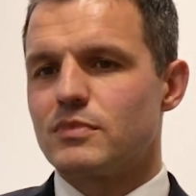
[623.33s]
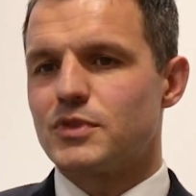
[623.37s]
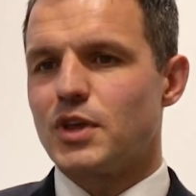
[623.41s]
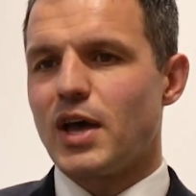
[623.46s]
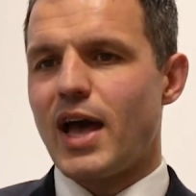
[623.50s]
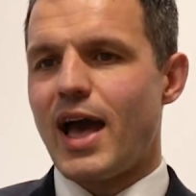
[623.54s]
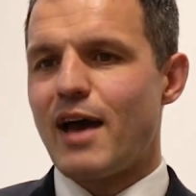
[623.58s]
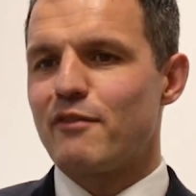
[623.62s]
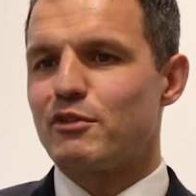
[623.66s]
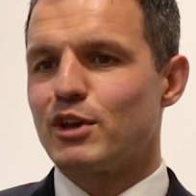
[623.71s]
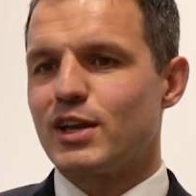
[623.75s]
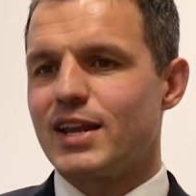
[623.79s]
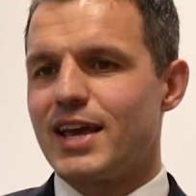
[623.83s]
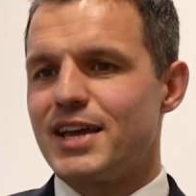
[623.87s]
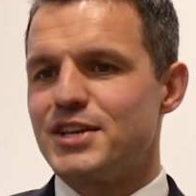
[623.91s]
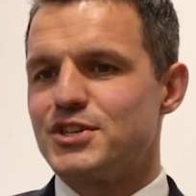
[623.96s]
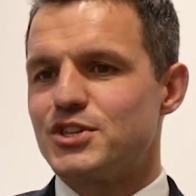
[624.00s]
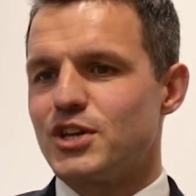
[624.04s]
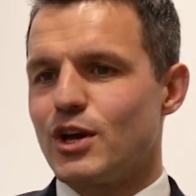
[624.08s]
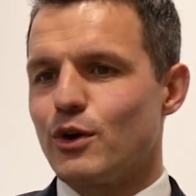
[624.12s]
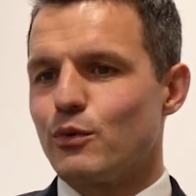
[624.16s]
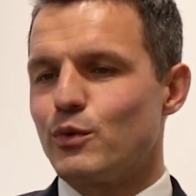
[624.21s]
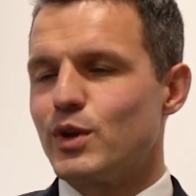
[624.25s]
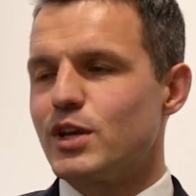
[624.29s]
that having an
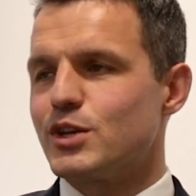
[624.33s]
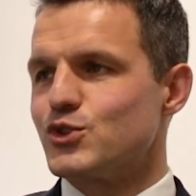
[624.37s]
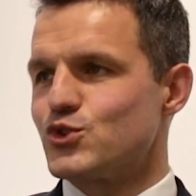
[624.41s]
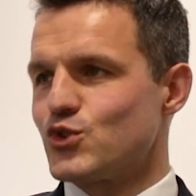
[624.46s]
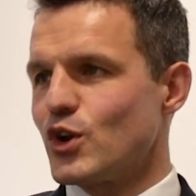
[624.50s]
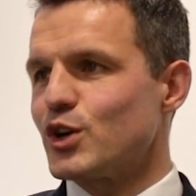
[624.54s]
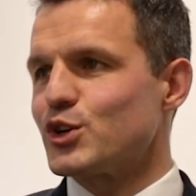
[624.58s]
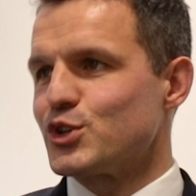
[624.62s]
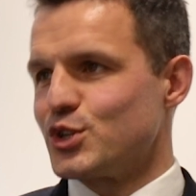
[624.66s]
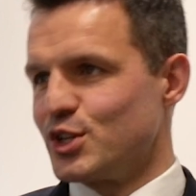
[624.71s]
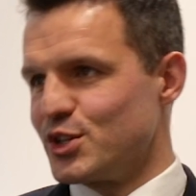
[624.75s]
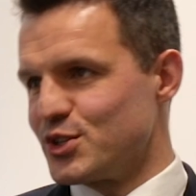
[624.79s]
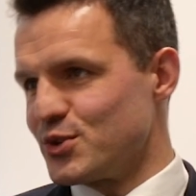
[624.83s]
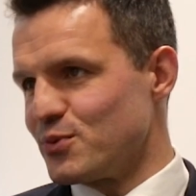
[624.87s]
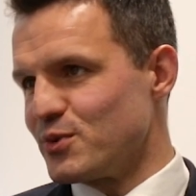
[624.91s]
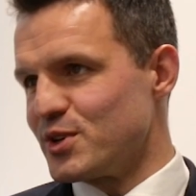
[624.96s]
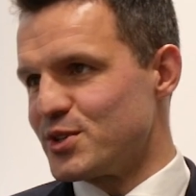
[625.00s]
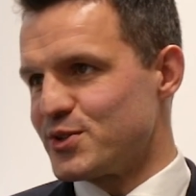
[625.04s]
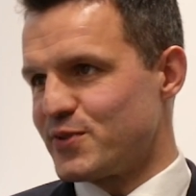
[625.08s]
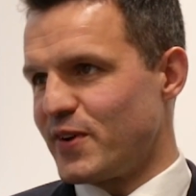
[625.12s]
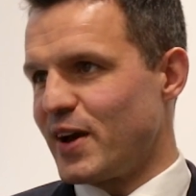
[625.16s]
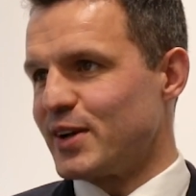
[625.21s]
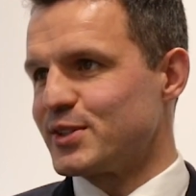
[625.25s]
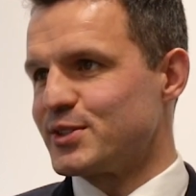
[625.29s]
ACL reconstruction is a
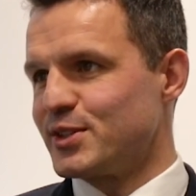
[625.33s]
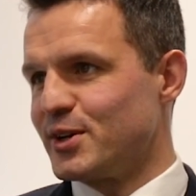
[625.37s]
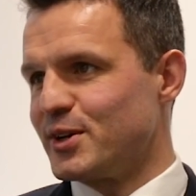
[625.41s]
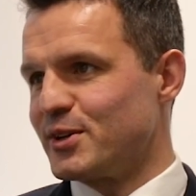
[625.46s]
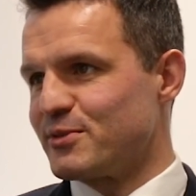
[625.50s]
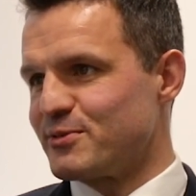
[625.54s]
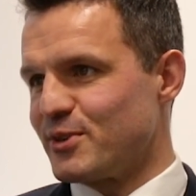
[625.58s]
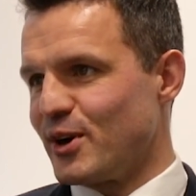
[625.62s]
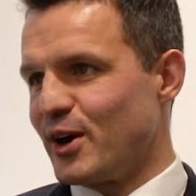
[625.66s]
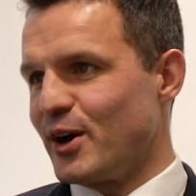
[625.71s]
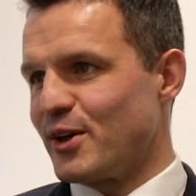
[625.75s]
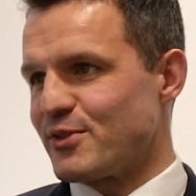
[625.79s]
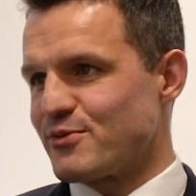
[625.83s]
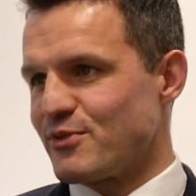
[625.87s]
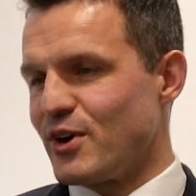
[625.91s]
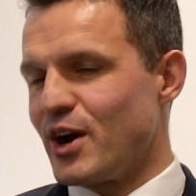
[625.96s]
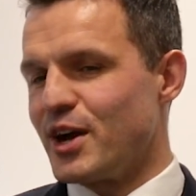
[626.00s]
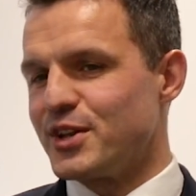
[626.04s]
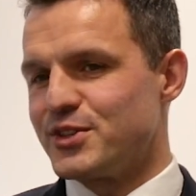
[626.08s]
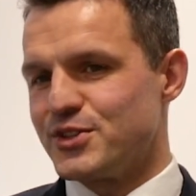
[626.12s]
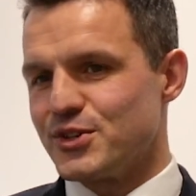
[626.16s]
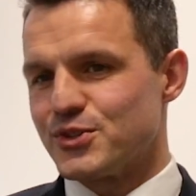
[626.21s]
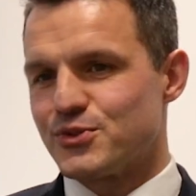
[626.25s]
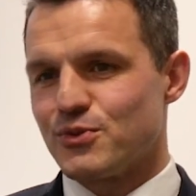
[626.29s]
risk factor for
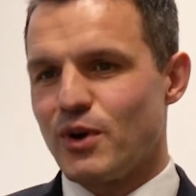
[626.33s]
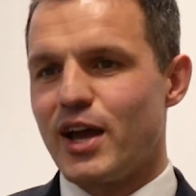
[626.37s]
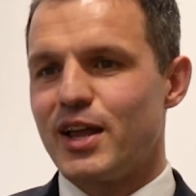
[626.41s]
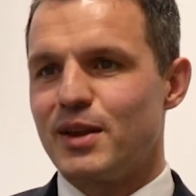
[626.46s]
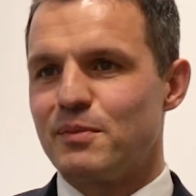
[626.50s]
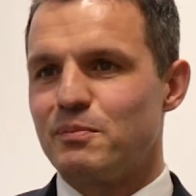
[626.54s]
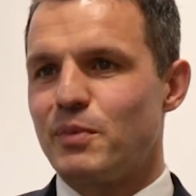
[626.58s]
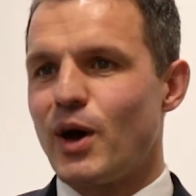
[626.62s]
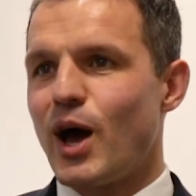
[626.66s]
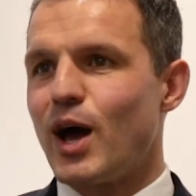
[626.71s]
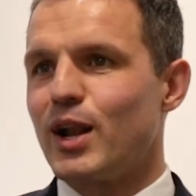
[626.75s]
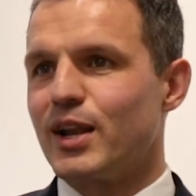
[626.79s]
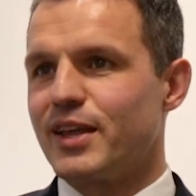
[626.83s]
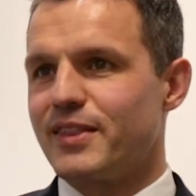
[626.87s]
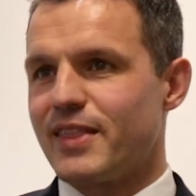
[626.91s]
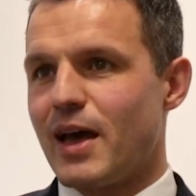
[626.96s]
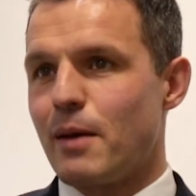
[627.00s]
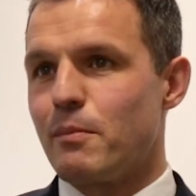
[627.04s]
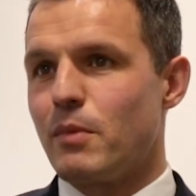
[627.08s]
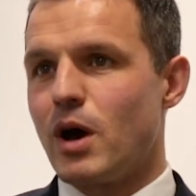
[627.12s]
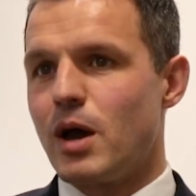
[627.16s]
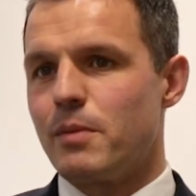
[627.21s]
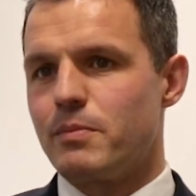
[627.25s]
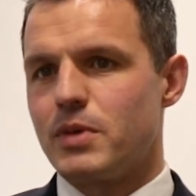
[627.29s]
arthritis, right? And partly
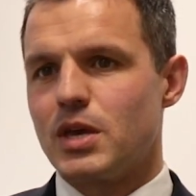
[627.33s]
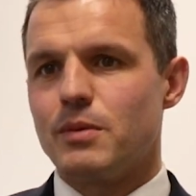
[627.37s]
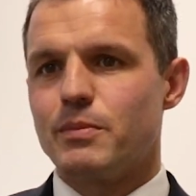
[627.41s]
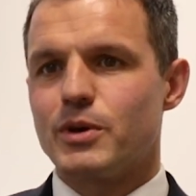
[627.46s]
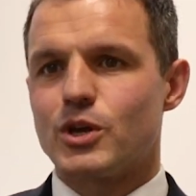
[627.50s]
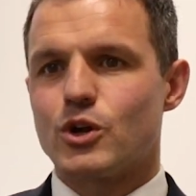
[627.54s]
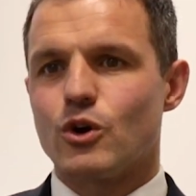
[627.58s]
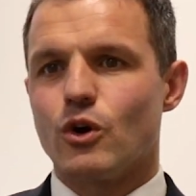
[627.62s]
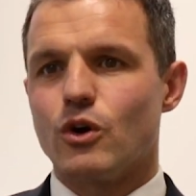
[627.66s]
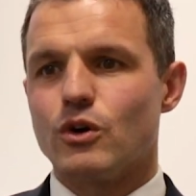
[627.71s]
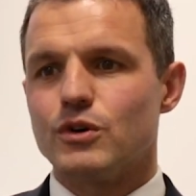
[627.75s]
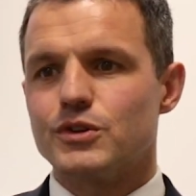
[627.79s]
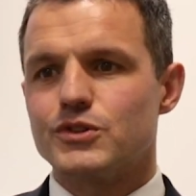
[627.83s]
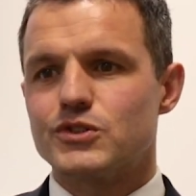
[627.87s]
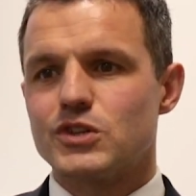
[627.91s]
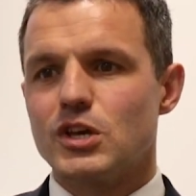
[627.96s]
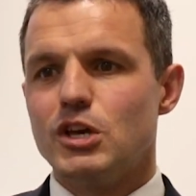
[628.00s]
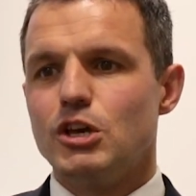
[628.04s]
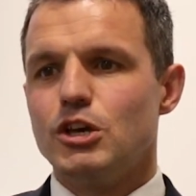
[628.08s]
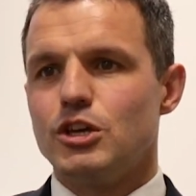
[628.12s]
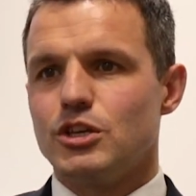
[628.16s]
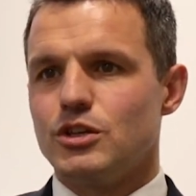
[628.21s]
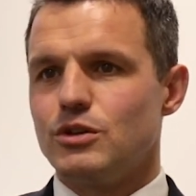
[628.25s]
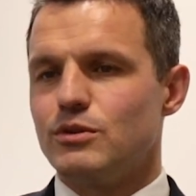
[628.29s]
that might be because
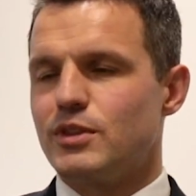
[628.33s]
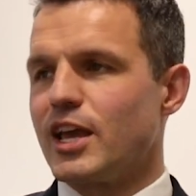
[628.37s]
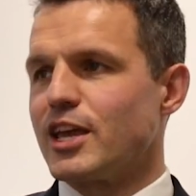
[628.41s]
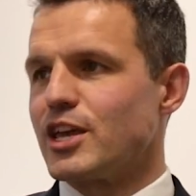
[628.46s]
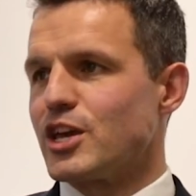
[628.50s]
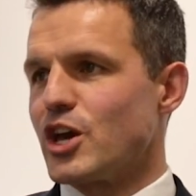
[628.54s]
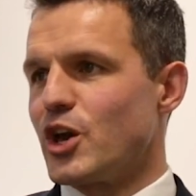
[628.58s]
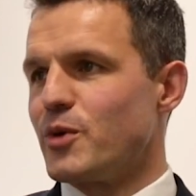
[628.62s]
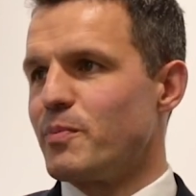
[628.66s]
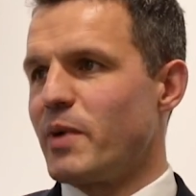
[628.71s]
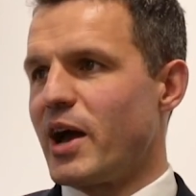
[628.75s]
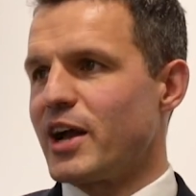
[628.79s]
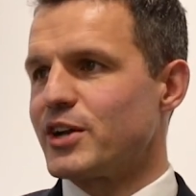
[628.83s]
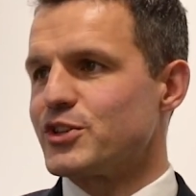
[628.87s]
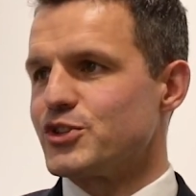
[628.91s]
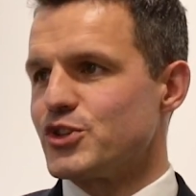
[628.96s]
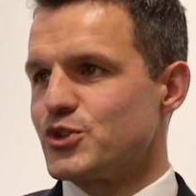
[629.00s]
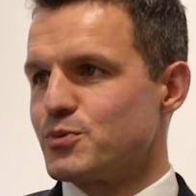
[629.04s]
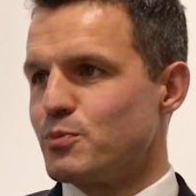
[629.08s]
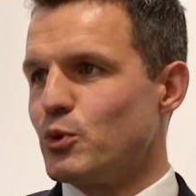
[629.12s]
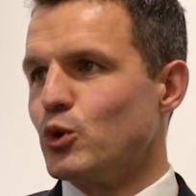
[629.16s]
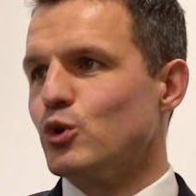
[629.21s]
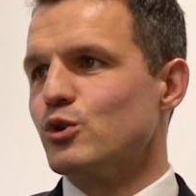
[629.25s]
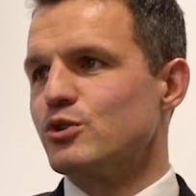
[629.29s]
you then go back to
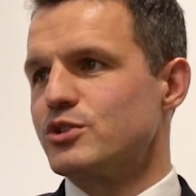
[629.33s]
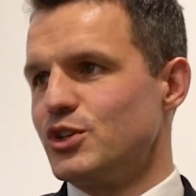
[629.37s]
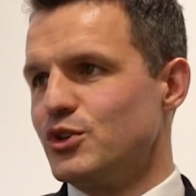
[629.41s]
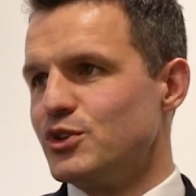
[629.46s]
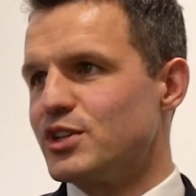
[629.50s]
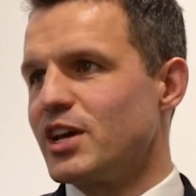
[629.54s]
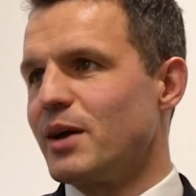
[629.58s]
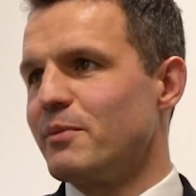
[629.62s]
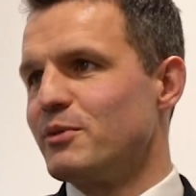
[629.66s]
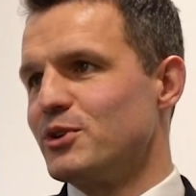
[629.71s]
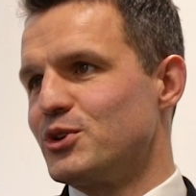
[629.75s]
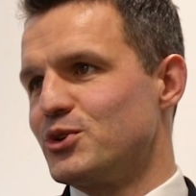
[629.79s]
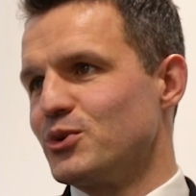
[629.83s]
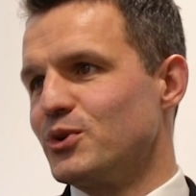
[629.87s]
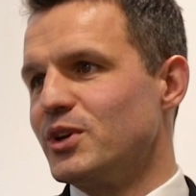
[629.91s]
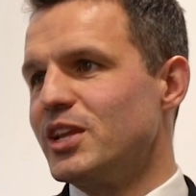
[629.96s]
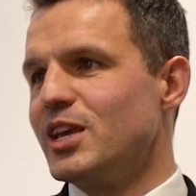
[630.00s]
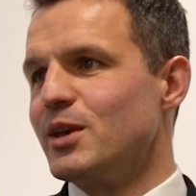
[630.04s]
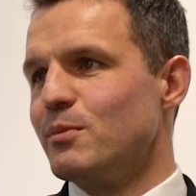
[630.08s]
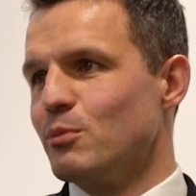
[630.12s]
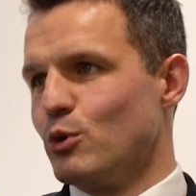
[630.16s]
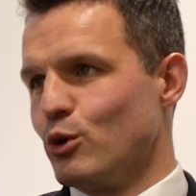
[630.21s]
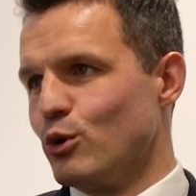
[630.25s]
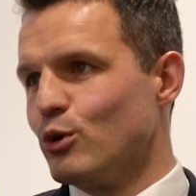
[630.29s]
sport and you damage your
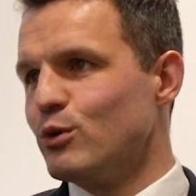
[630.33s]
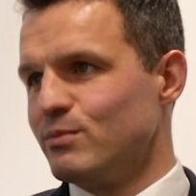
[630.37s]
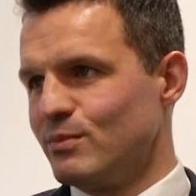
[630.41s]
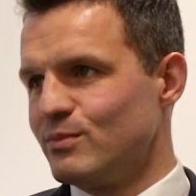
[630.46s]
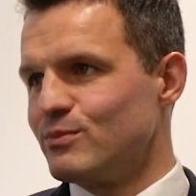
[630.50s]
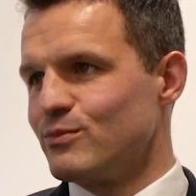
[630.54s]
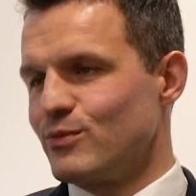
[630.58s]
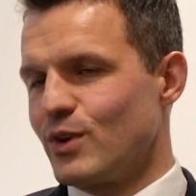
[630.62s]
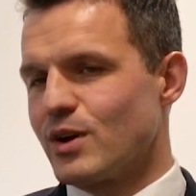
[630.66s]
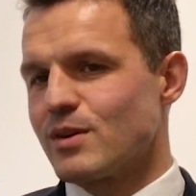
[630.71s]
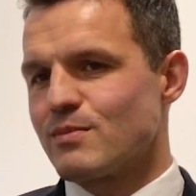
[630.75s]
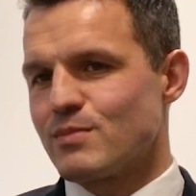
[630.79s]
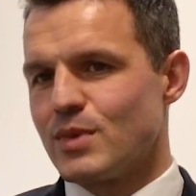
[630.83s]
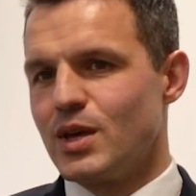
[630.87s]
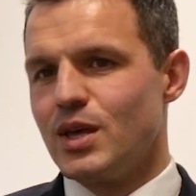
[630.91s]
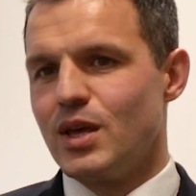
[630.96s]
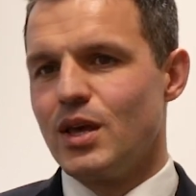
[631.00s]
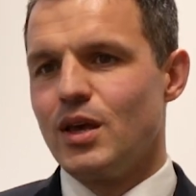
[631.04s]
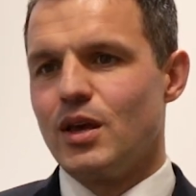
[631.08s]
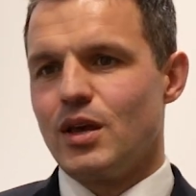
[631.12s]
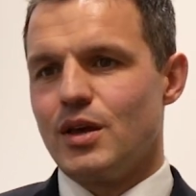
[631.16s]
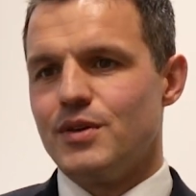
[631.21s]
knee more, right?